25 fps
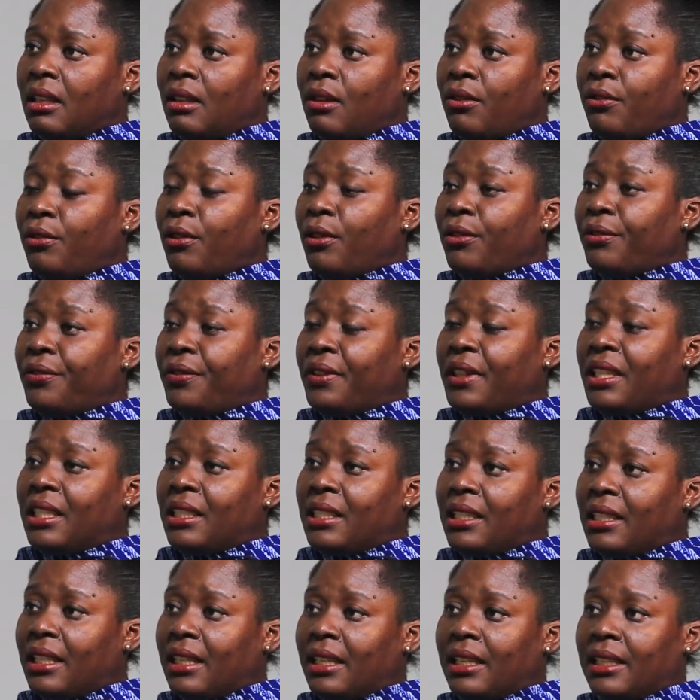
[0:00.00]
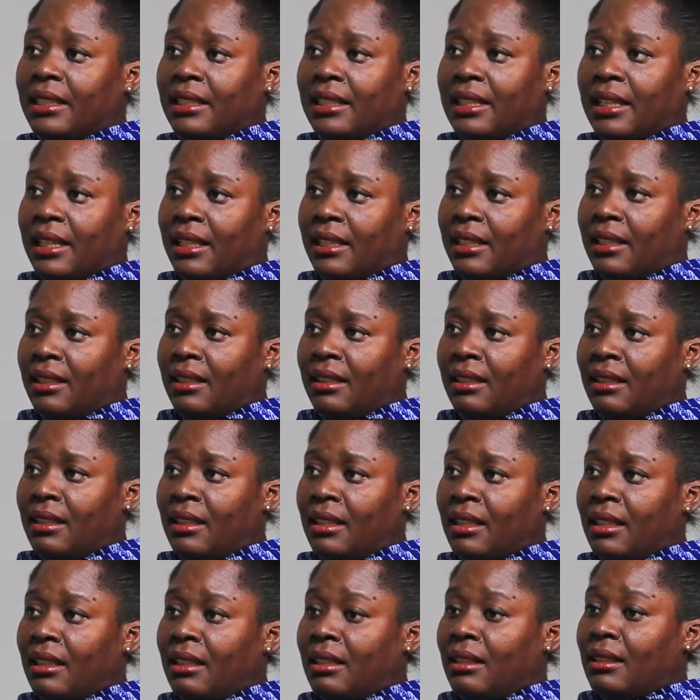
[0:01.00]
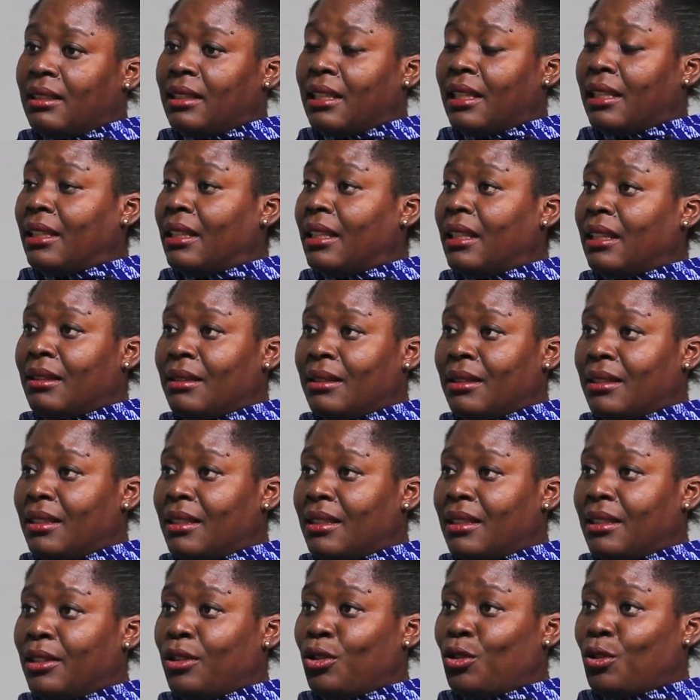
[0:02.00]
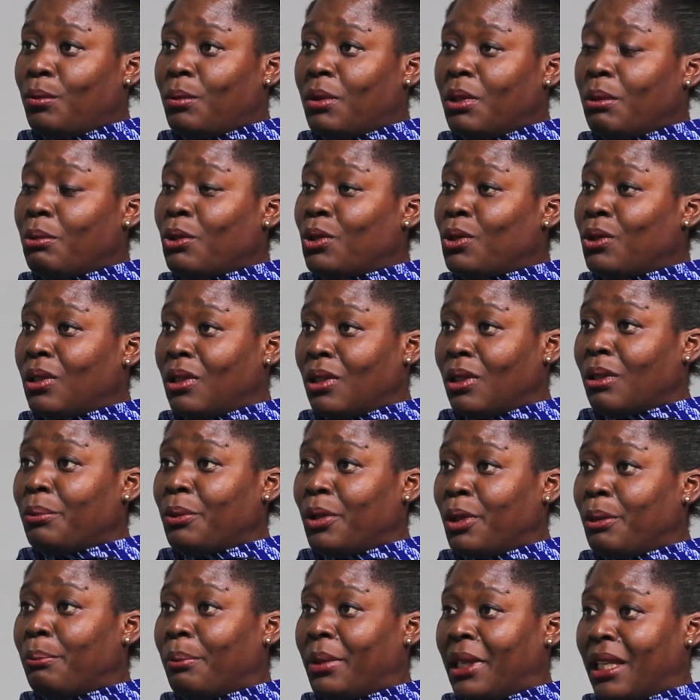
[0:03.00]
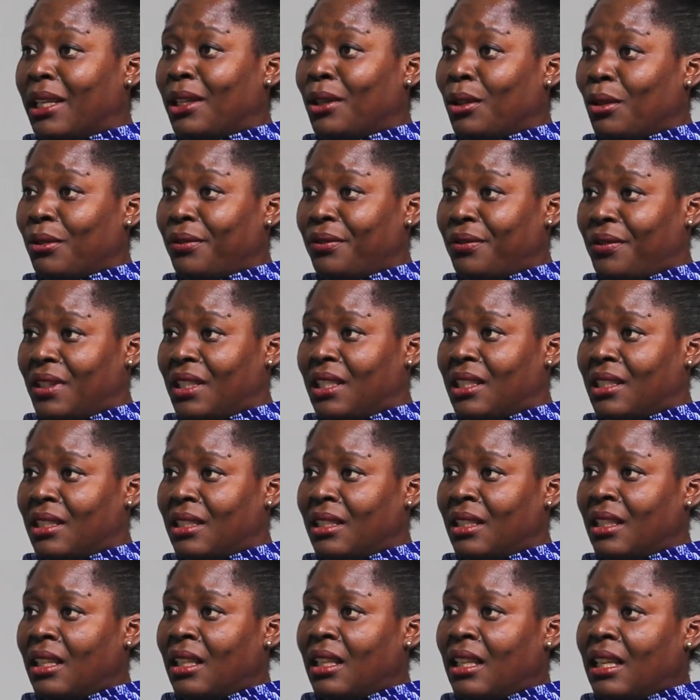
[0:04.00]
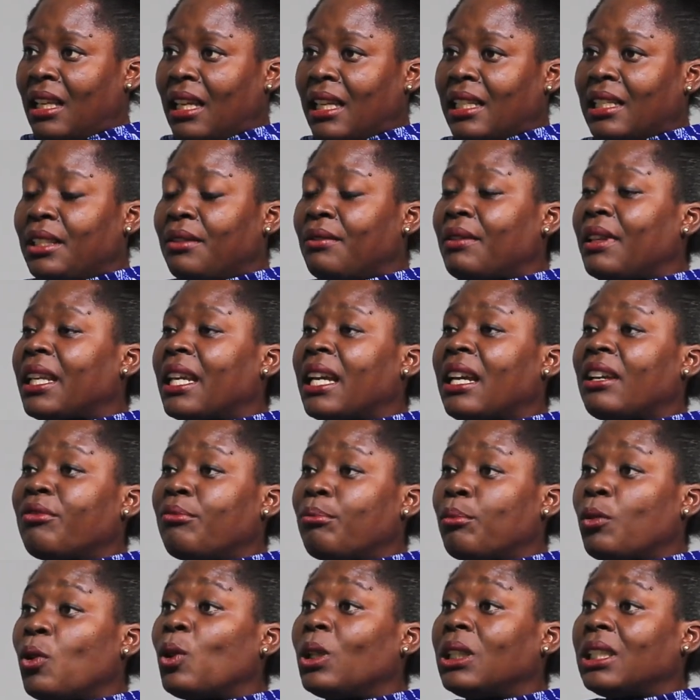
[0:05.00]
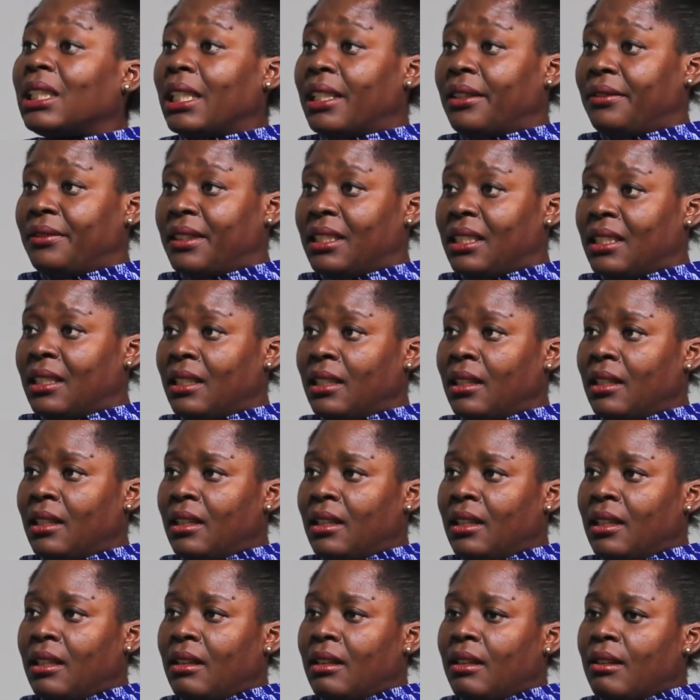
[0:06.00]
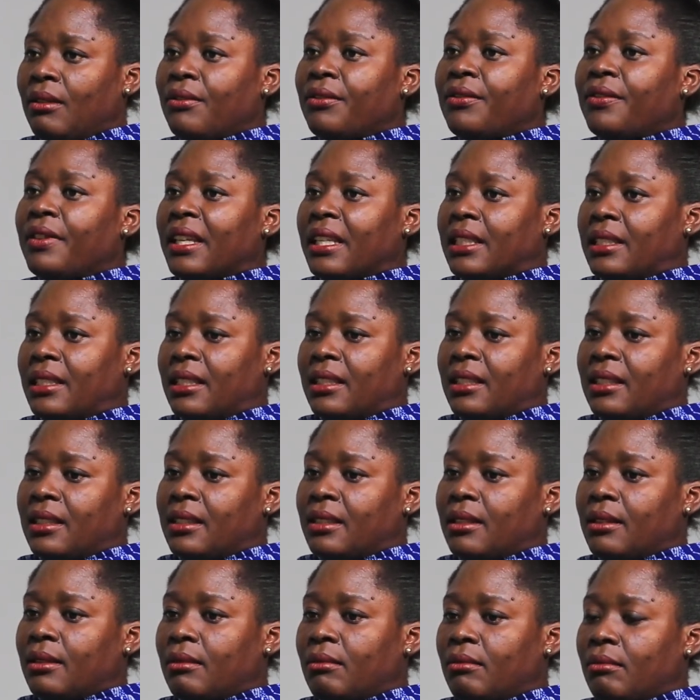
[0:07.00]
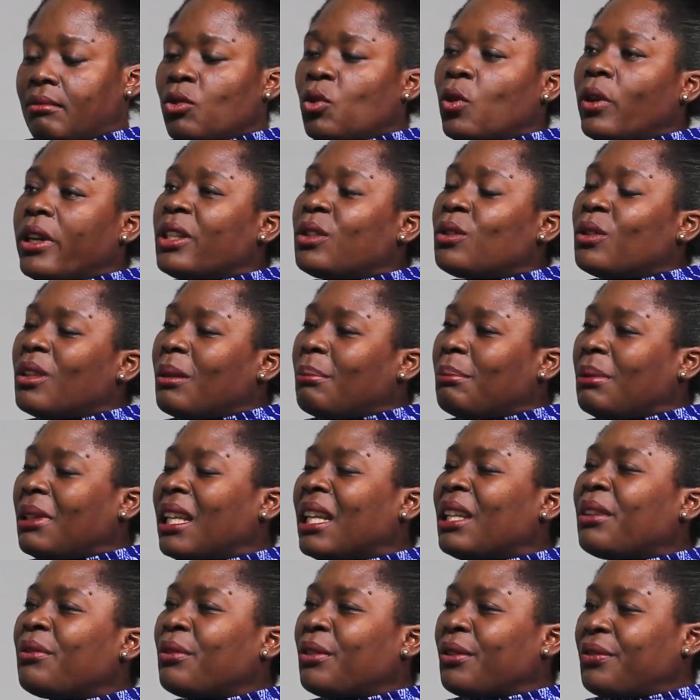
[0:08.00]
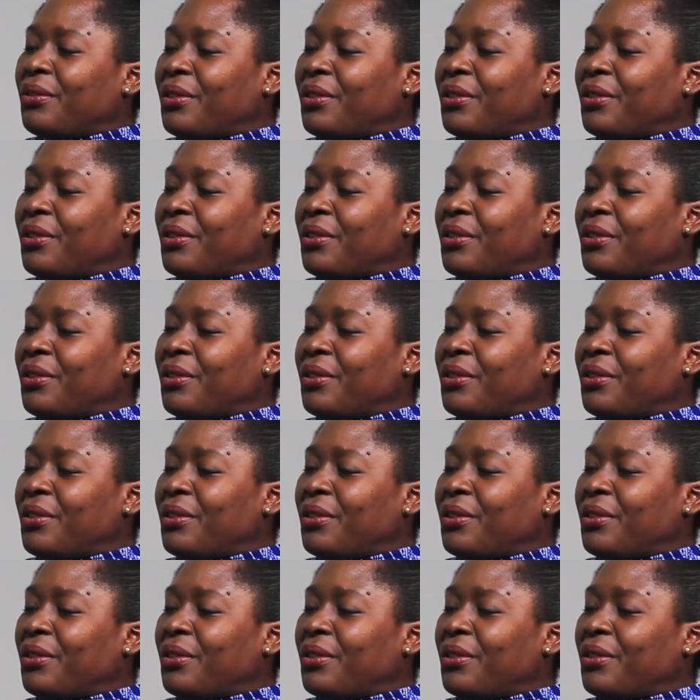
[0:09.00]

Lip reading: For fees here in Ghana, 10,000 cedis should be able to help you pay your fees and even have more left versus going to apply for